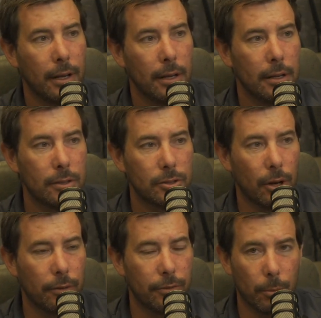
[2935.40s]
So
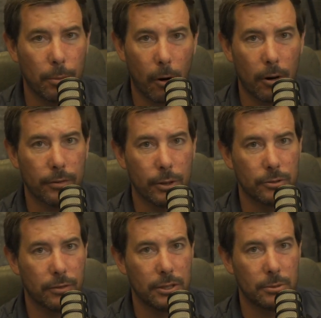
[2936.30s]
if you're part of those
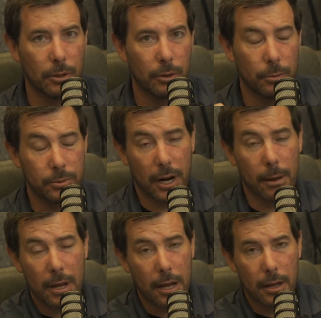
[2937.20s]
Facebook groups, and
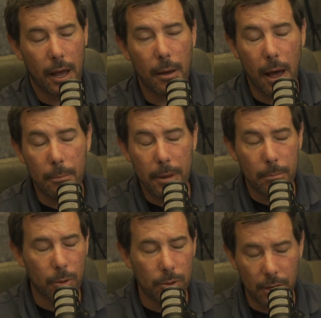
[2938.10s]
I'm
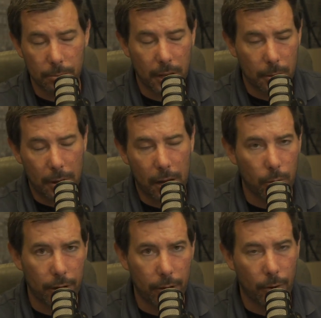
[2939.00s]
members, I'm not a
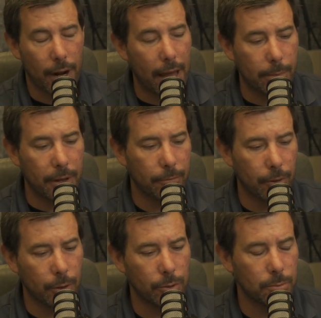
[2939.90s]
moderator and admin for
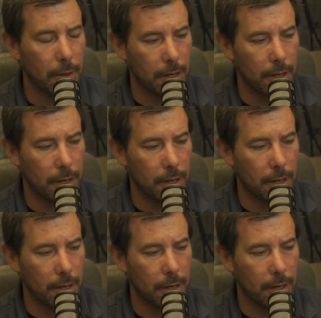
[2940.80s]
those, but